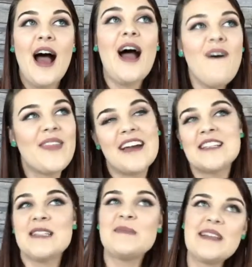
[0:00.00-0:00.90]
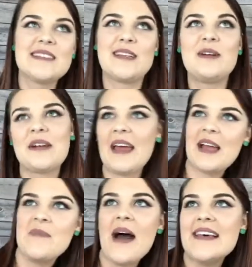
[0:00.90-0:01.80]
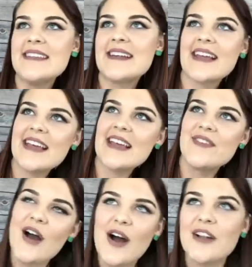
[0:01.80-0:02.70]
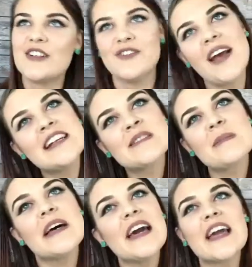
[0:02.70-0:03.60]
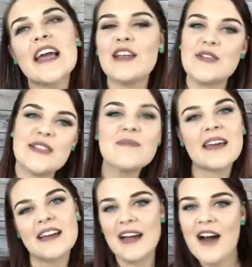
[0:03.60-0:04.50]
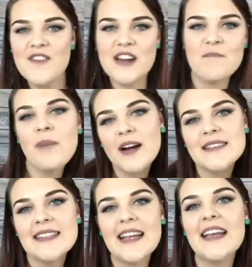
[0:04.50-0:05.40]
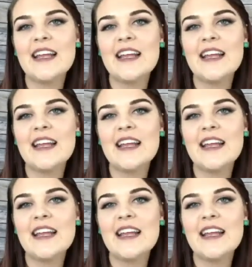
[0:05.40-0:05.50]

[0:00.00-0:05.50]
oh, that just means you're like positive on your Facebook and you seem like a confident person